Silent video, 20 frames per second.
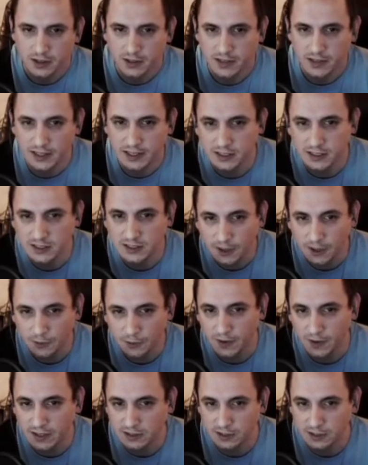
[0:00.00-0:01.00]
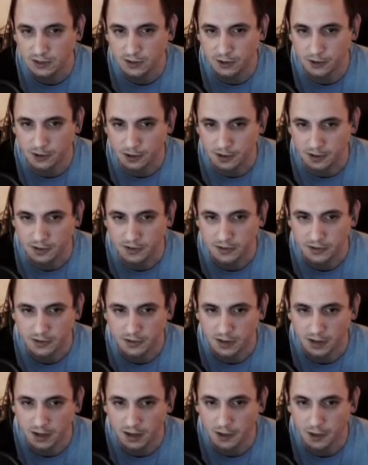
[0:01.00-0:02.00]
That's a tough fight to learn,
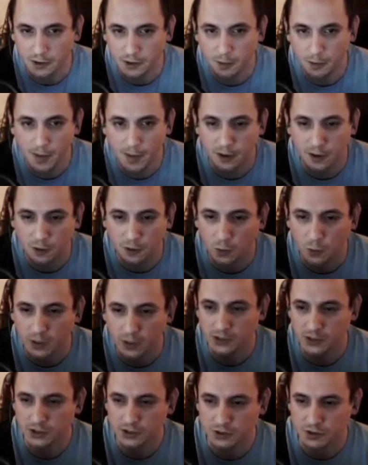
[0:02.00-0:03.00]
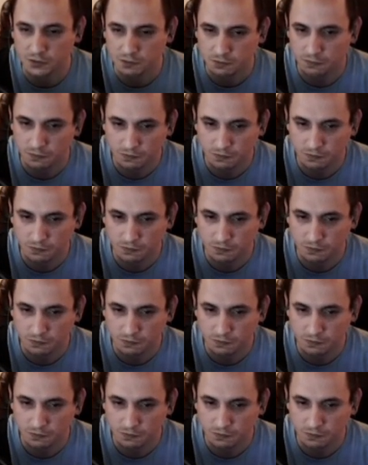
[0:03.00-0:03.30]
no matter which